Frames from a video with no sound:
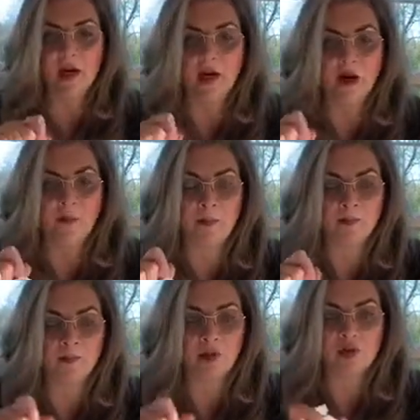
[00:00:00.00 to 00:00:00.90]

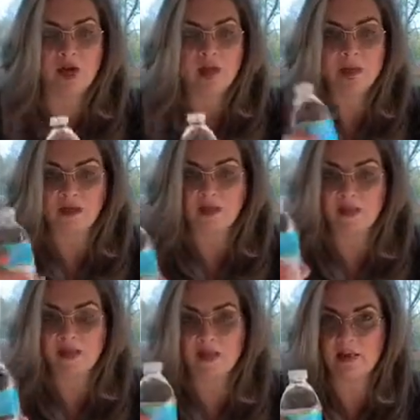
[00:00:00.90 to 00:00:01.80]
but try to make them
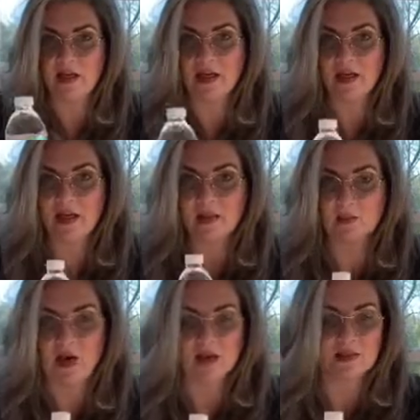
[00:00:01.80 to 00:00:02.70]
as independent as
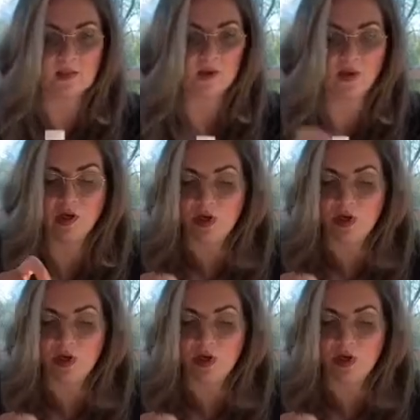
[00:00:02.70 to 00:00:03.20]
possible.